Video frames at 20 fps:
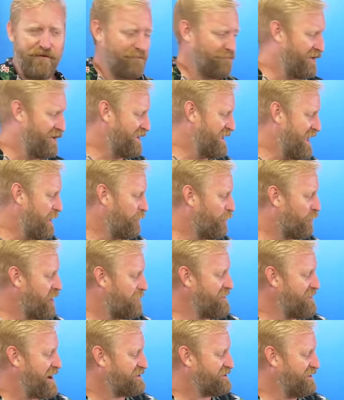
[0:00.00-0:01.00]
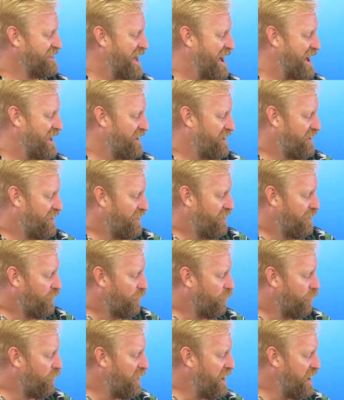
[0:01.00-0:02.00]
But again, we'll come back to that
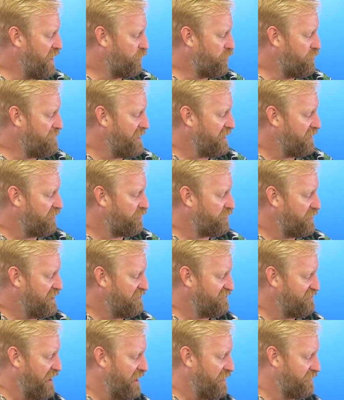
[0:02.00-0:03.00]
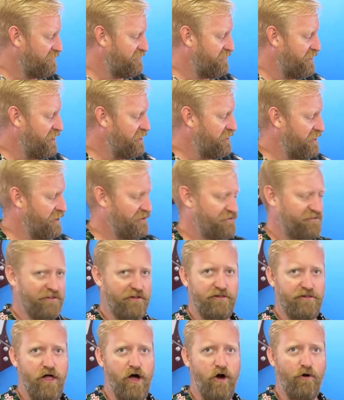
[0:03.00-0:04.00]
when we're making gritty sounds. Here is the
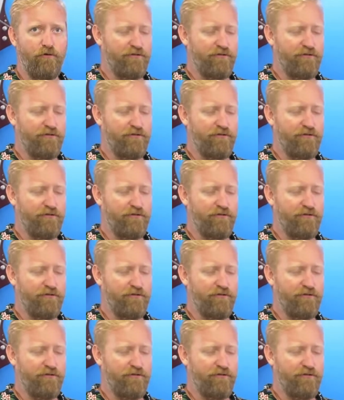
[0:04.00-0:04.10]
low